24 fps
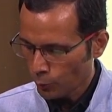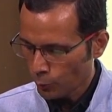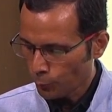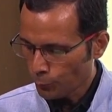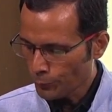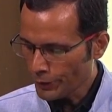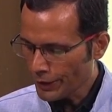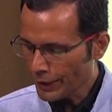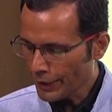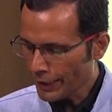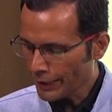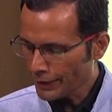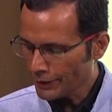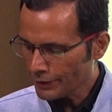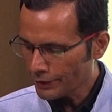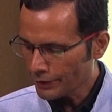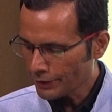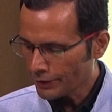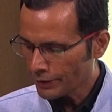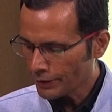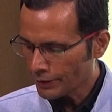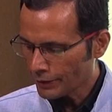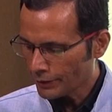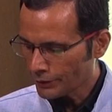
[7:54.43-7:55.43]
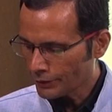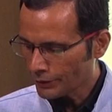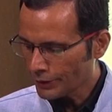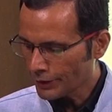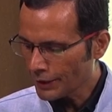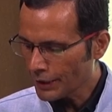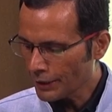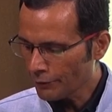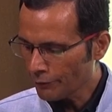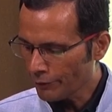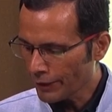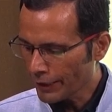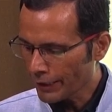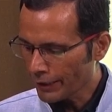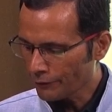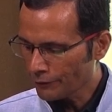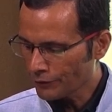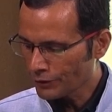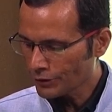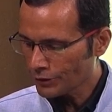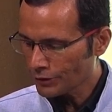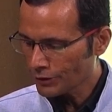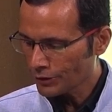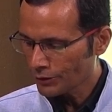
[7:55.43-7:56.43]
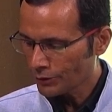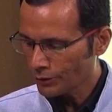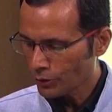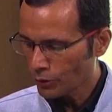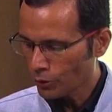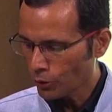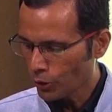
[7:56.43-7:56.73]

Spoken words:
We get three waves